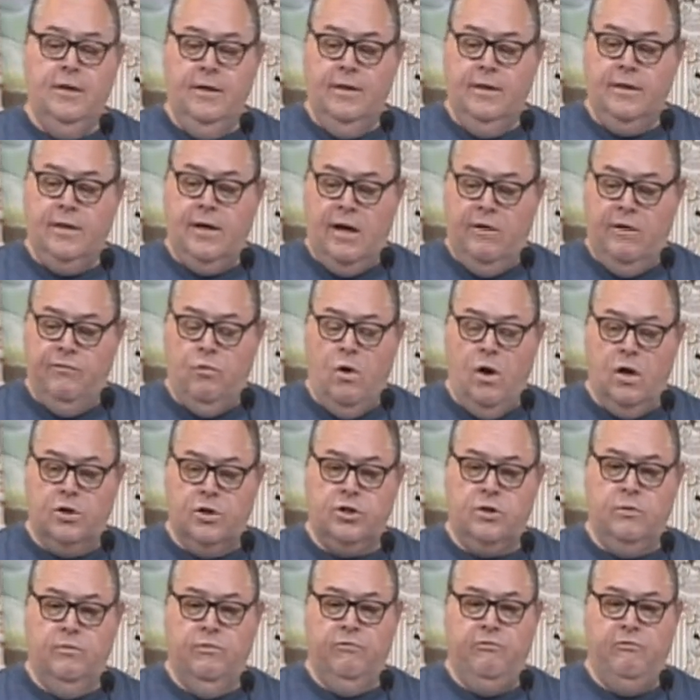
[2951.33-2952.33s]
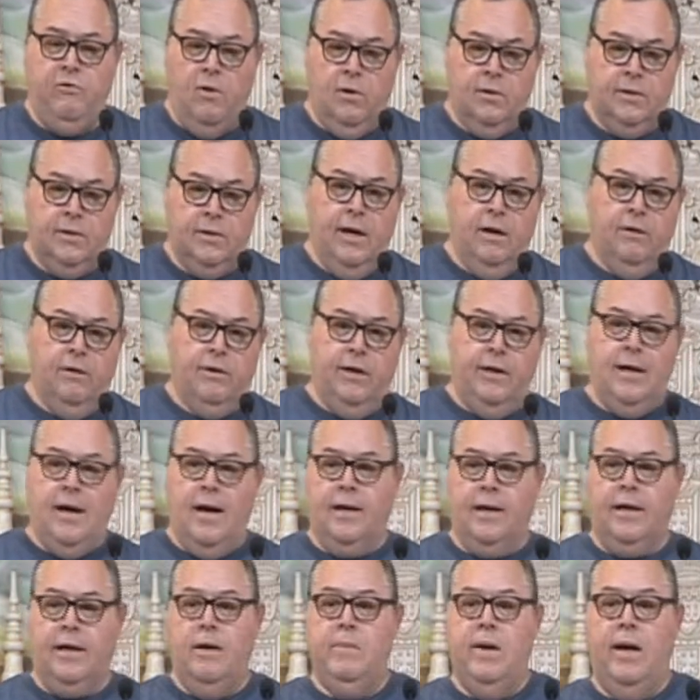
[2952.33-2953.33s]
that I've watched them fall down and
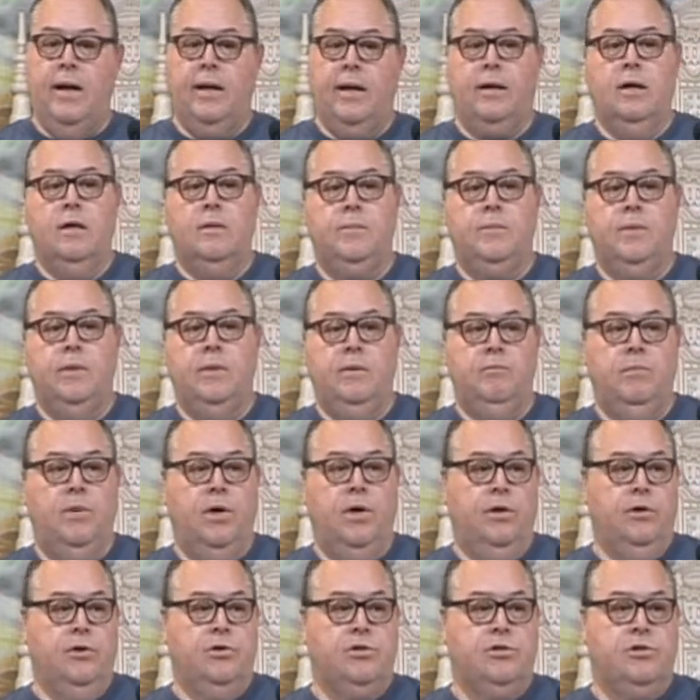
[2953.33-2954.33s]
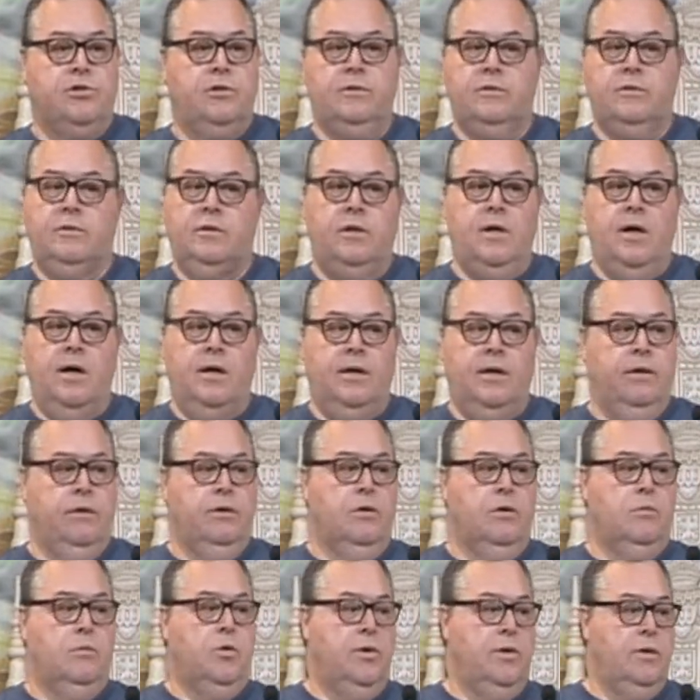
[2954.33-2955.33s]
not get back up, and then brothers, they're not here
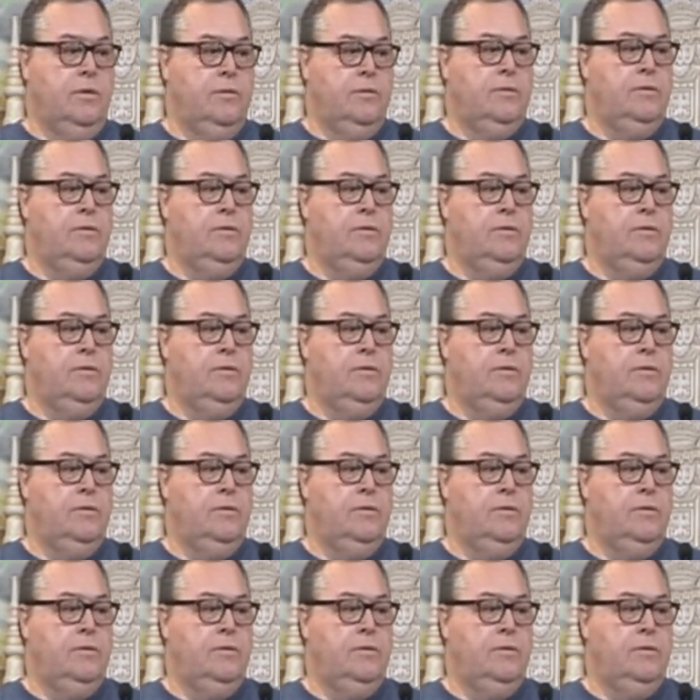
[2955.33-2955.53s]
no more.